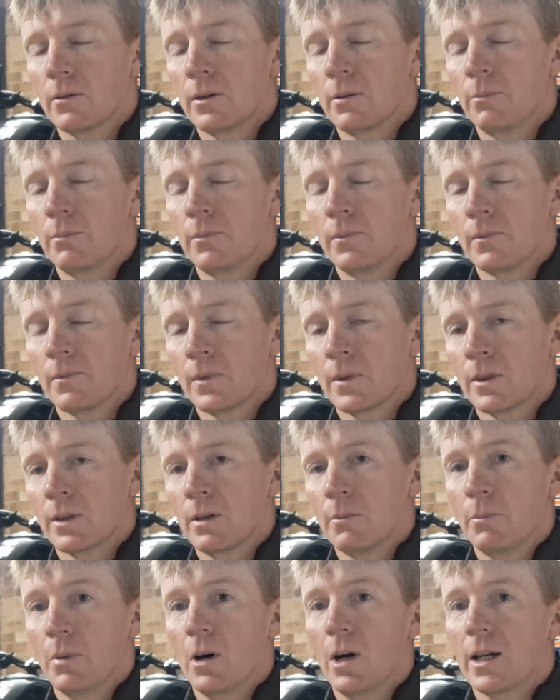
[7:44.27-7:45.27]

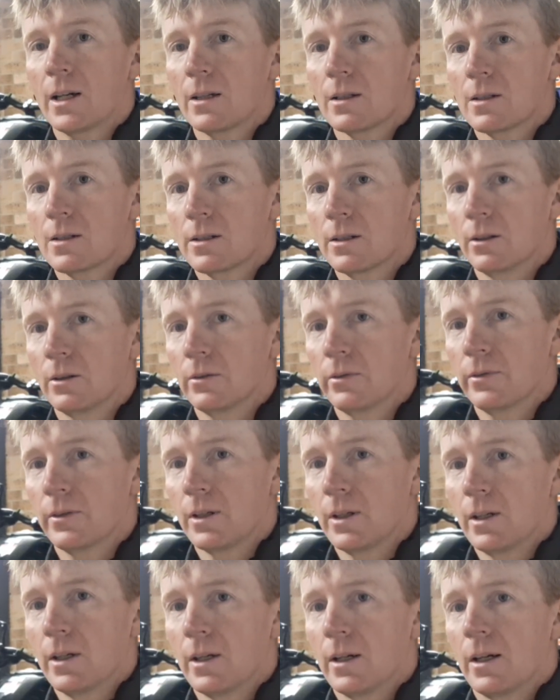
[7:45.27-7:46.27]
the bike itself,
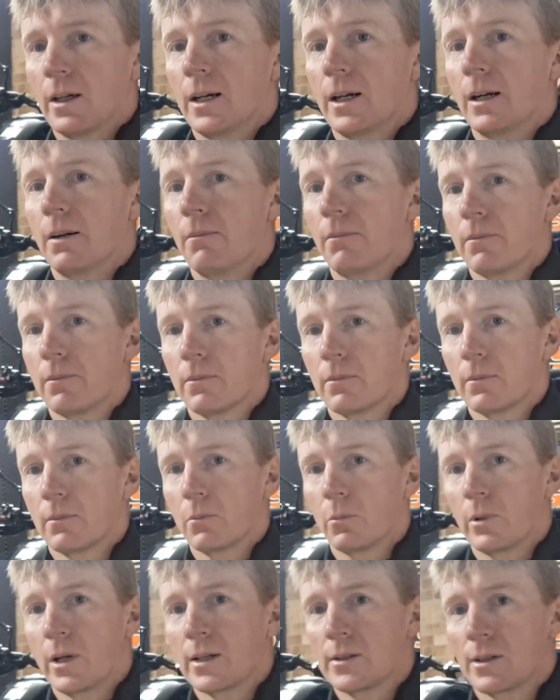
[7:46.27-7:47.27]

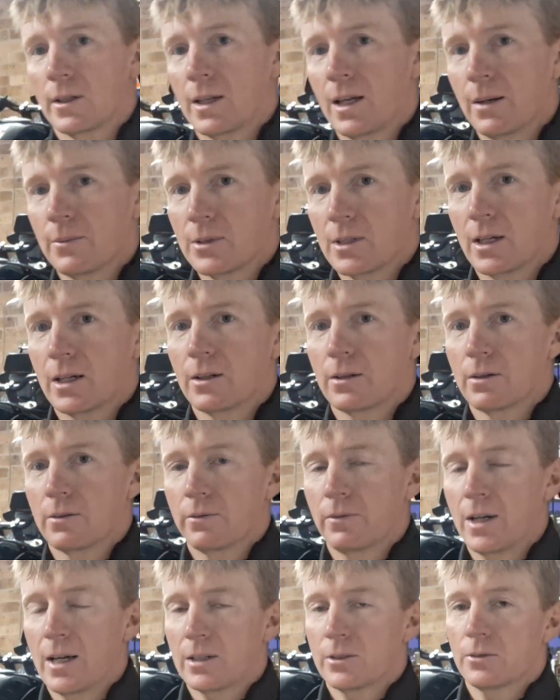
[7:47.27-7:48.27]
as it comes out of the
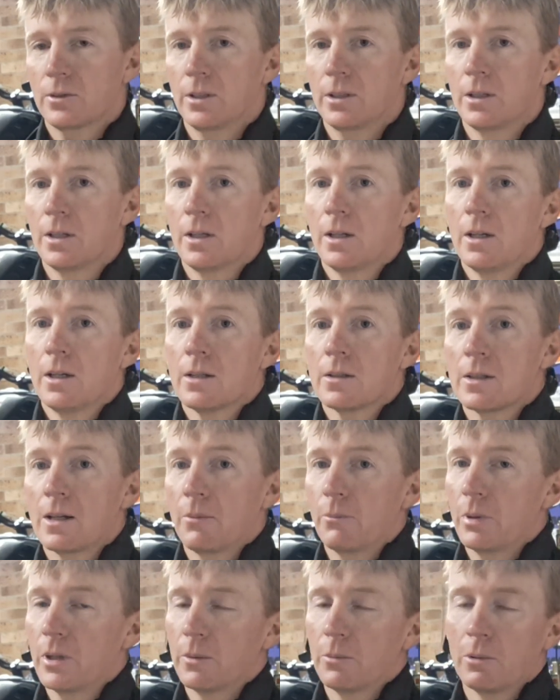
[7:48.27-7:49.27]
factory,
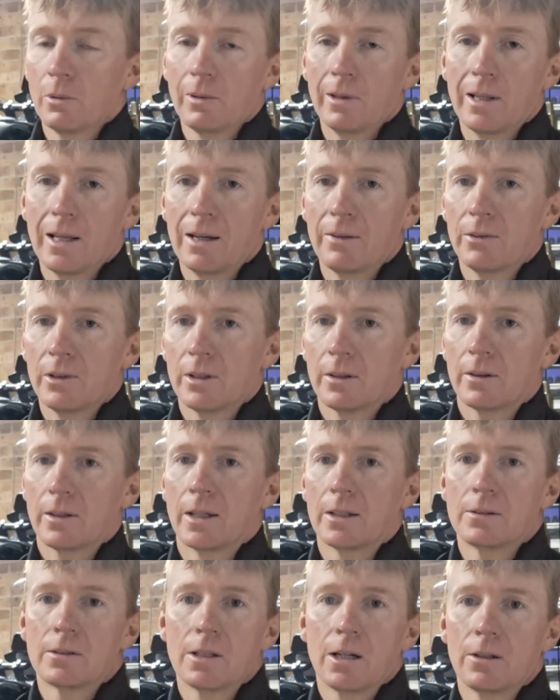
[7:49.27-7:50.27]
some people love it,
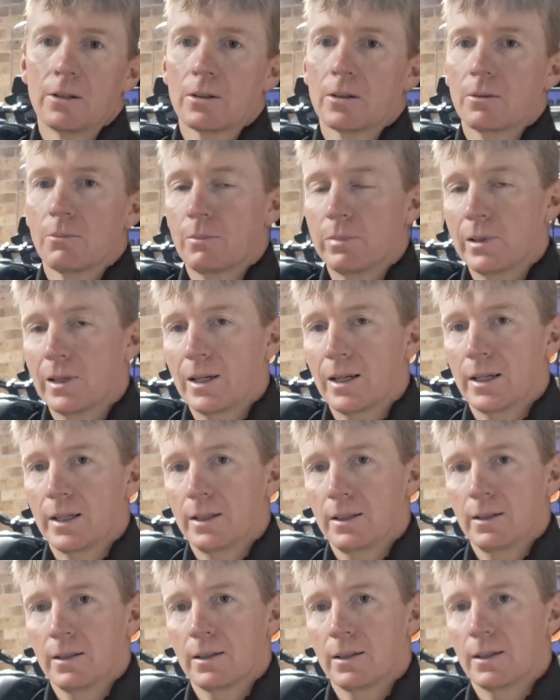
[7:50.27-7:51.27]
they don't
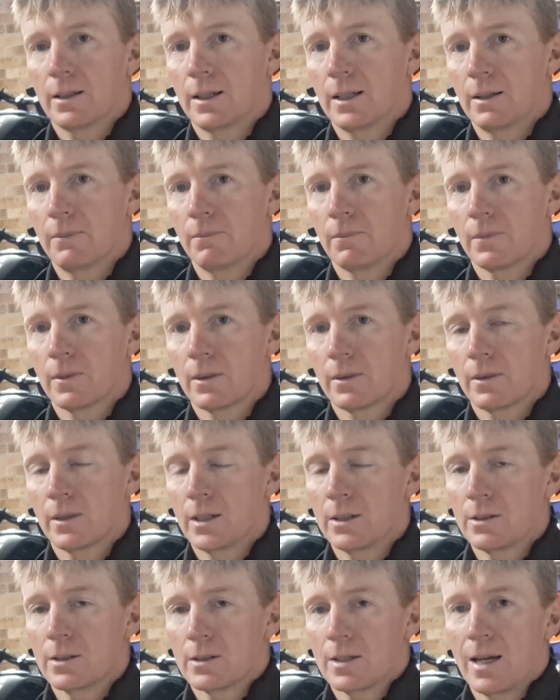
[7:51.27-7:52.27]
complain,
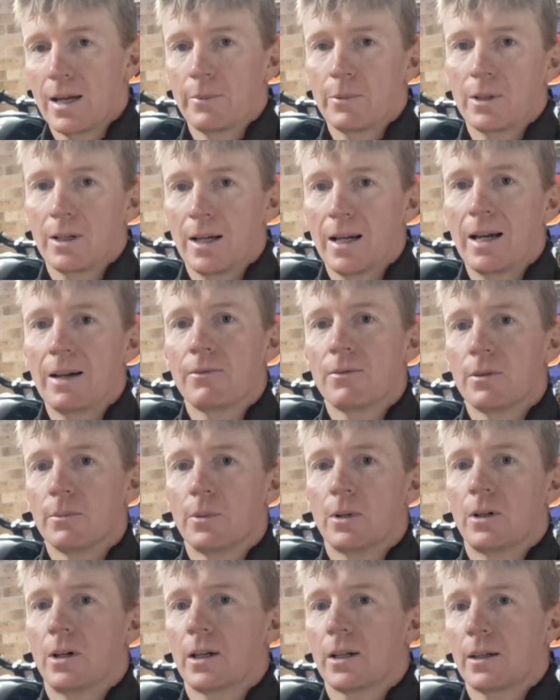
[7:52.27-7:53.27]
they're just happy to have the
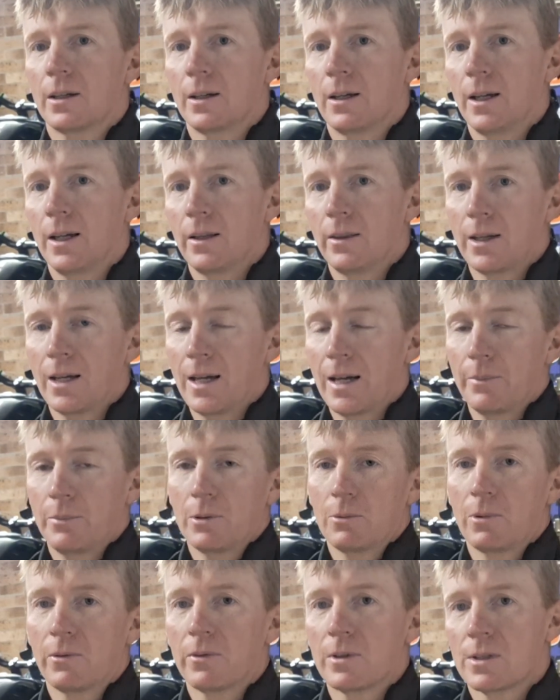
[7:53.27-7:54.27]
bike and they're happy
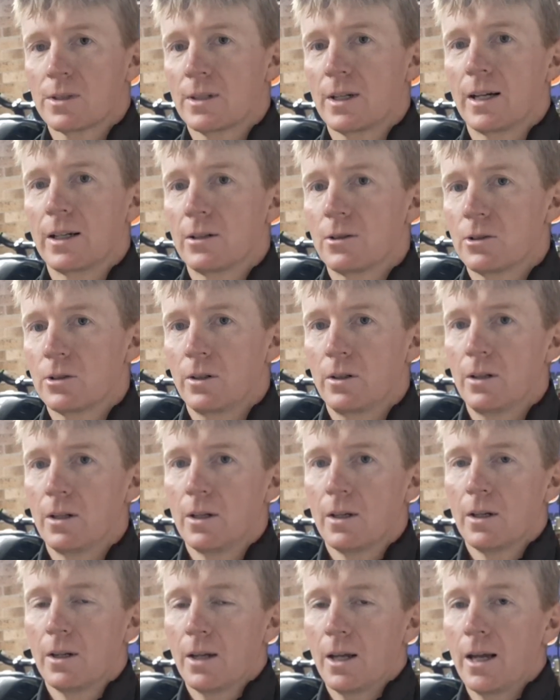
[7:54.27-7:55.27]
with the state of tune,
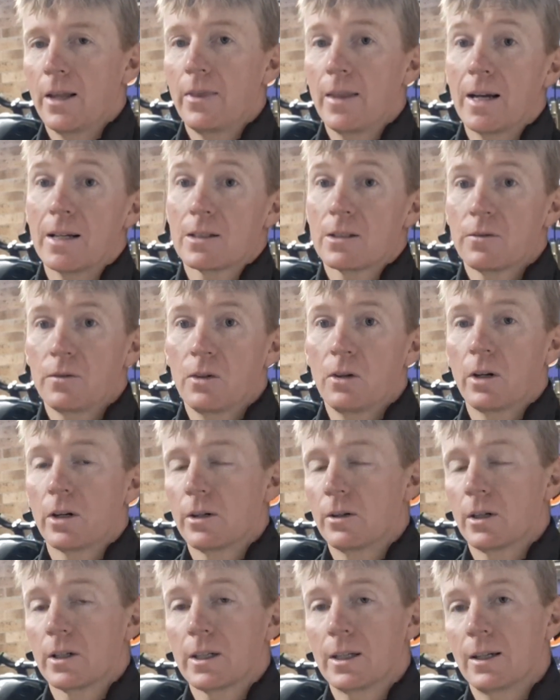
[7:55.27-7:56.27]
and that's fine,
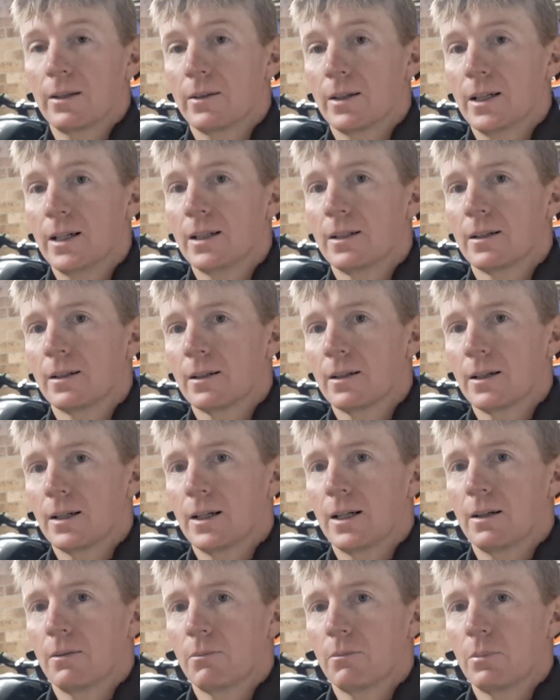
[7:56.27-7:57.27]
and I get that.
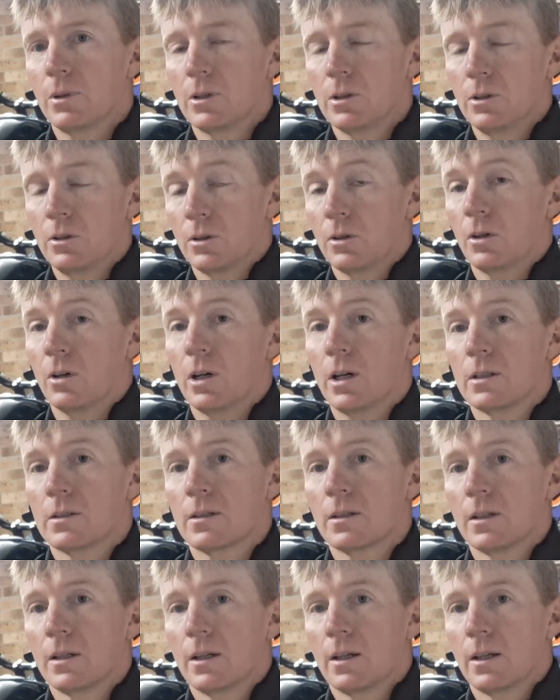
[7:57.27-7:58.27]
But you
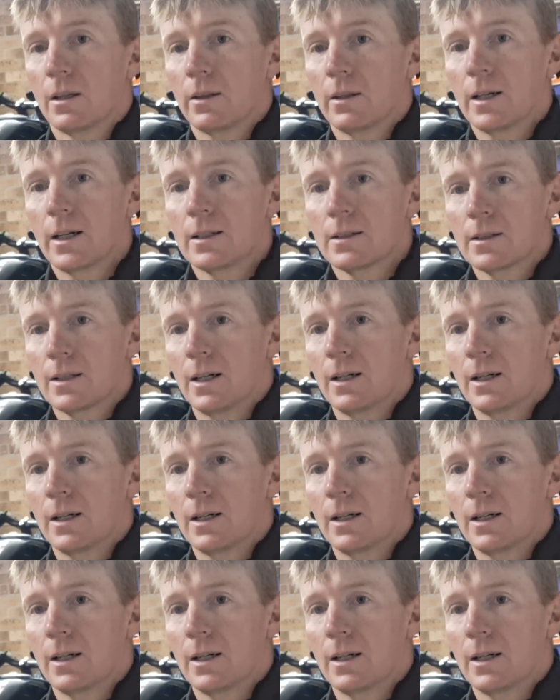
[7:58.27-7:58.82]
guys that